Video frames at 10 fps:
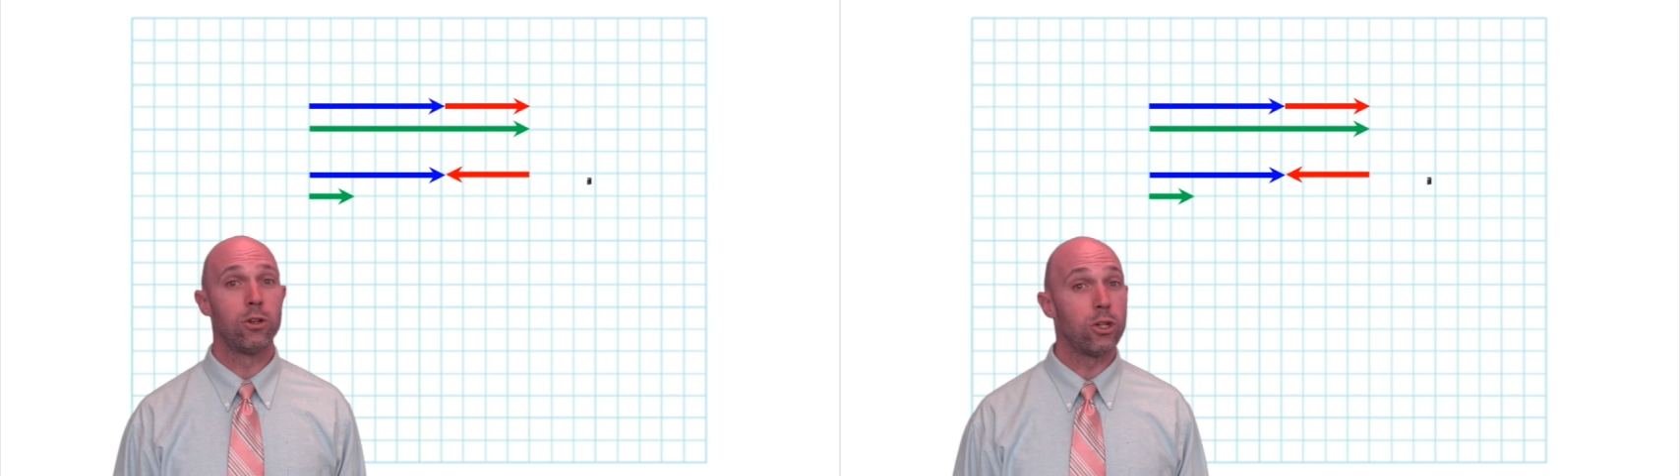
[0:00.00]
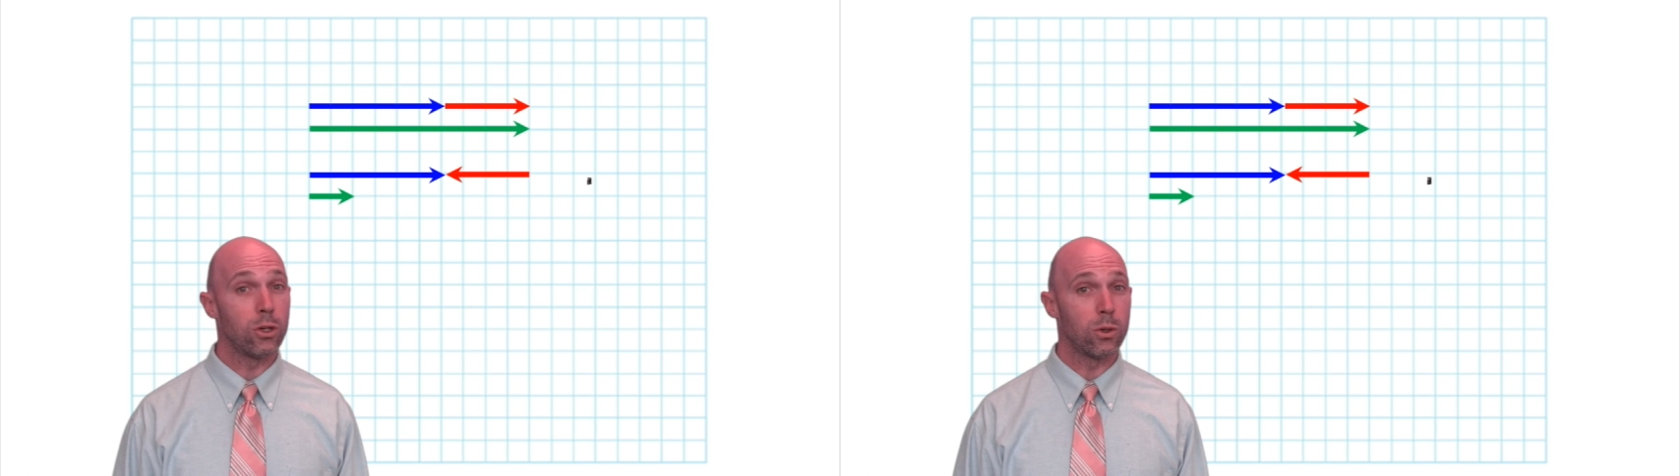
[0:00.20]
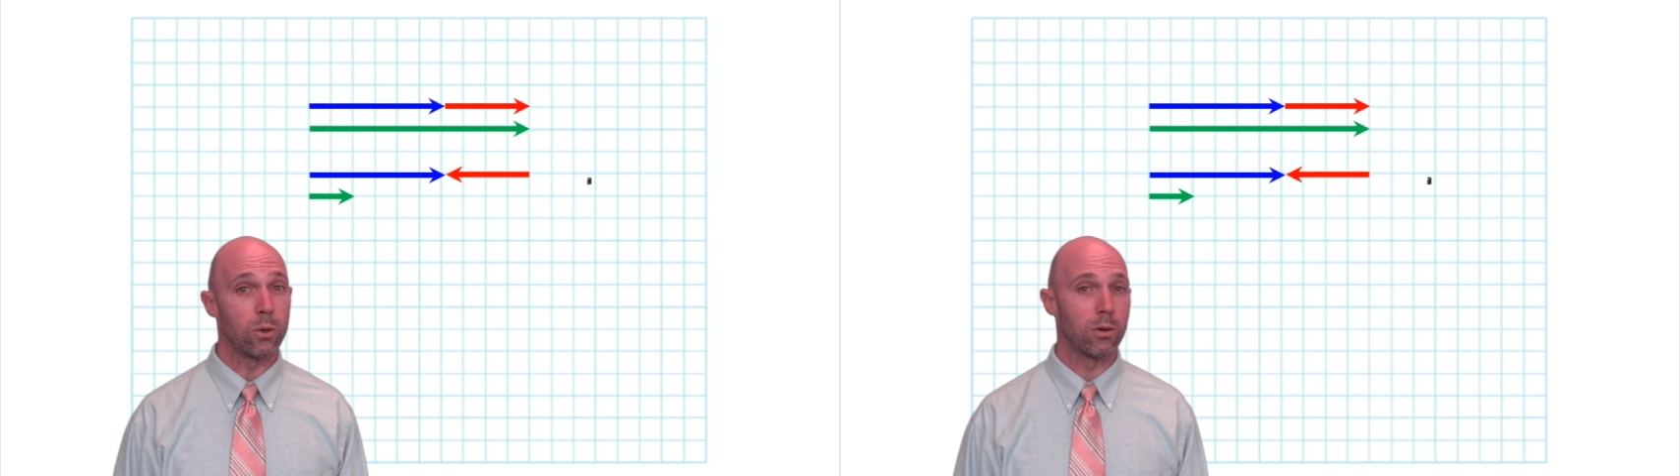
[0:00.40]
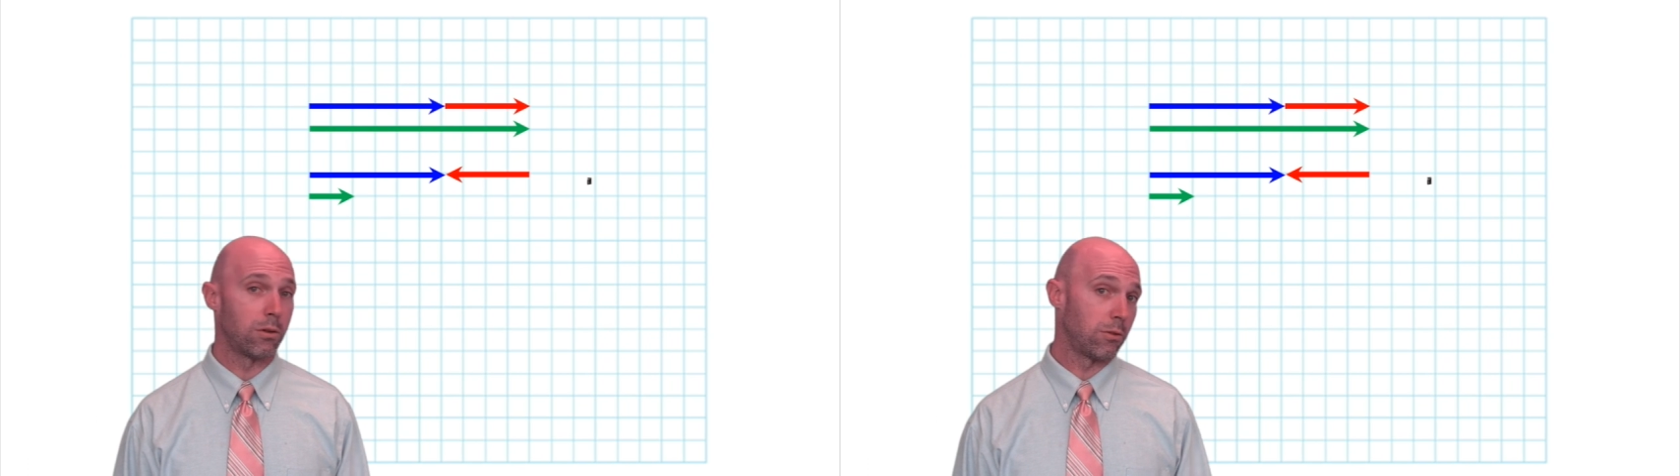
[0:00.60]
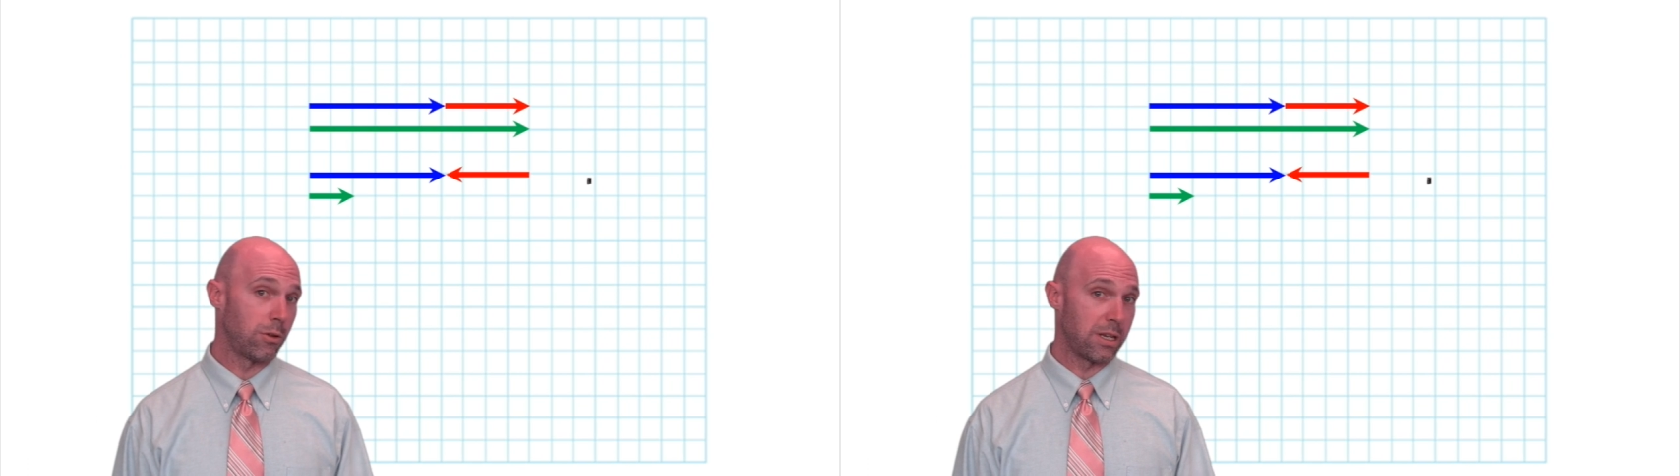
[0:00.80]
two,
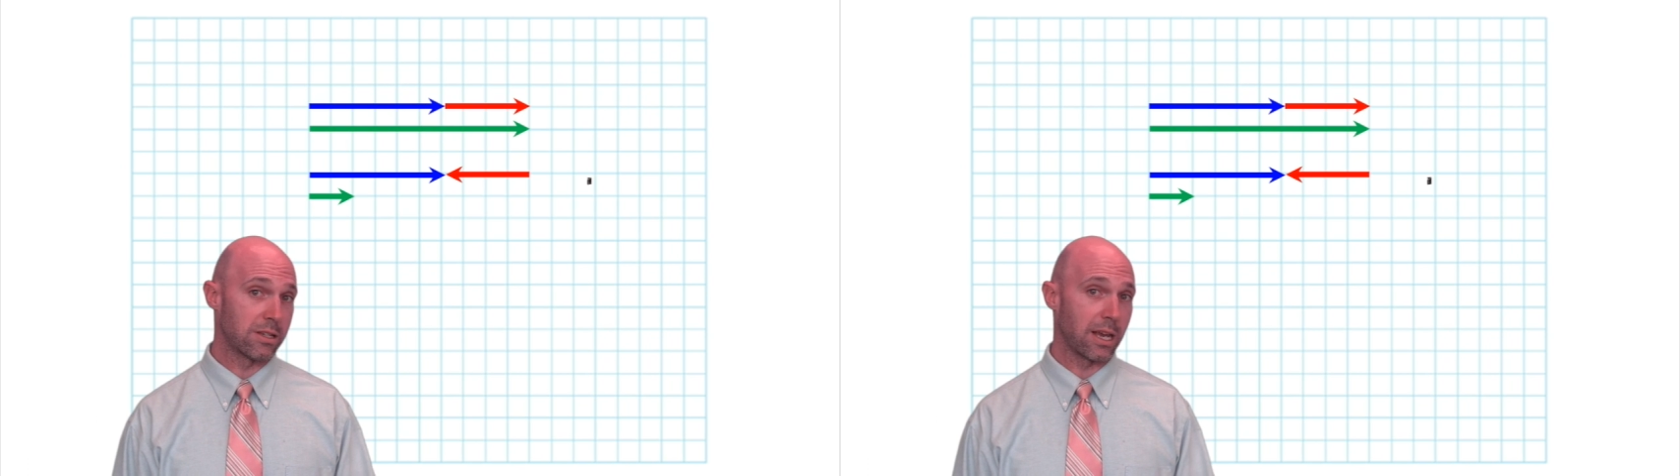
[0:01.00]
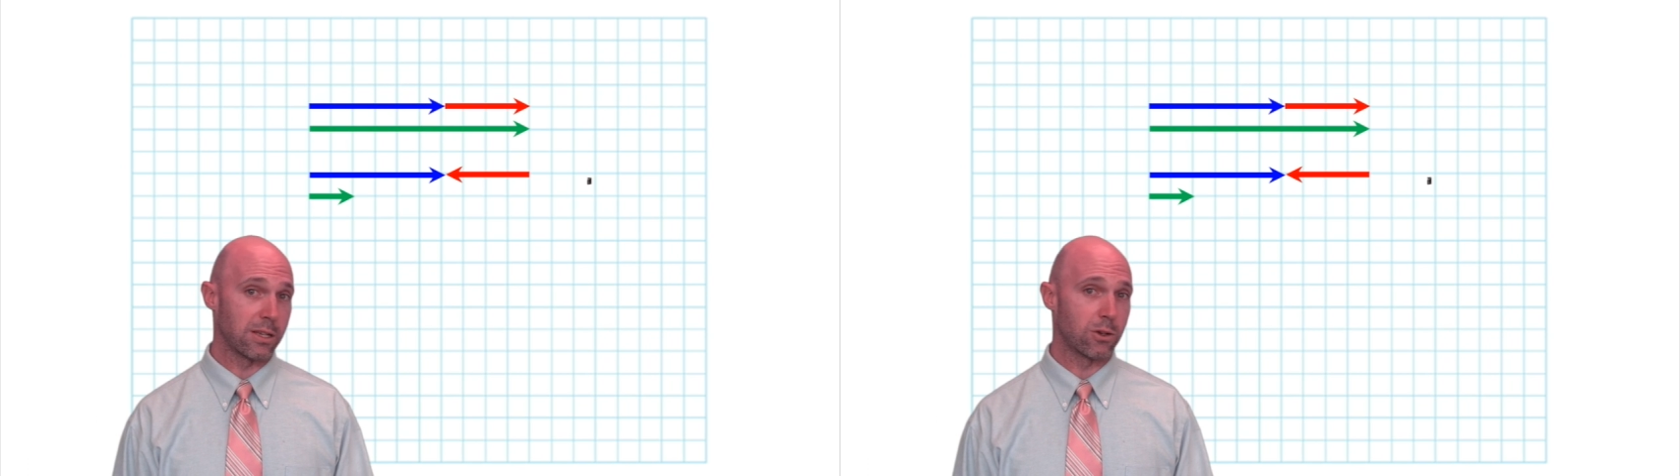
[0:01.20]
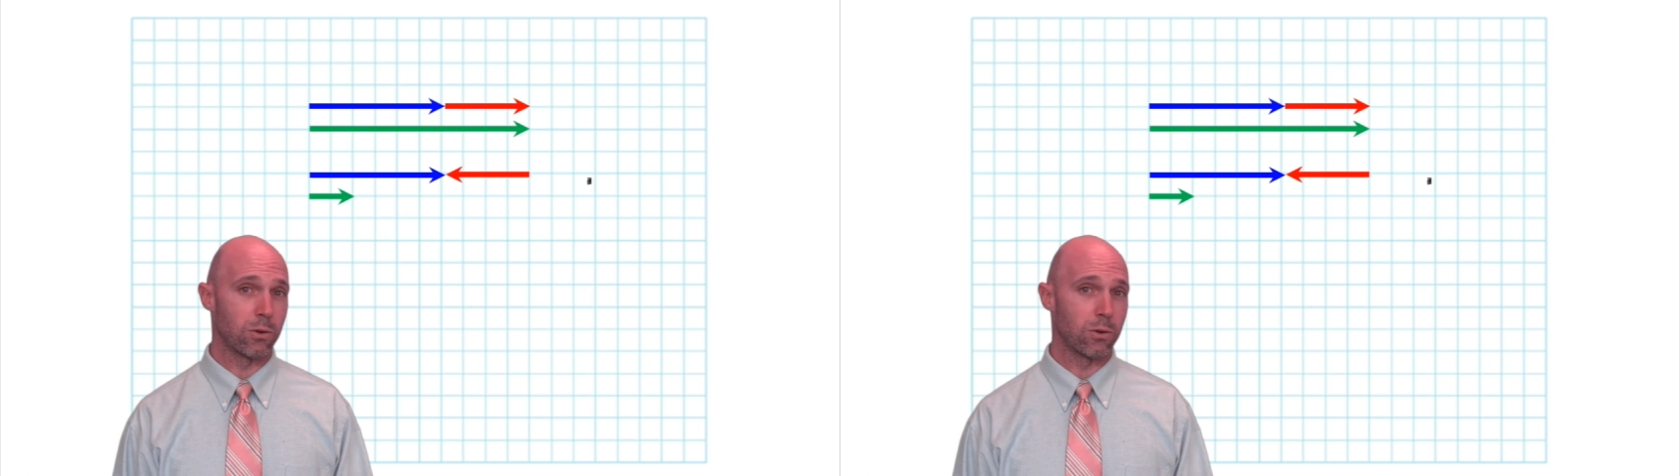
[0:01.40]
in this case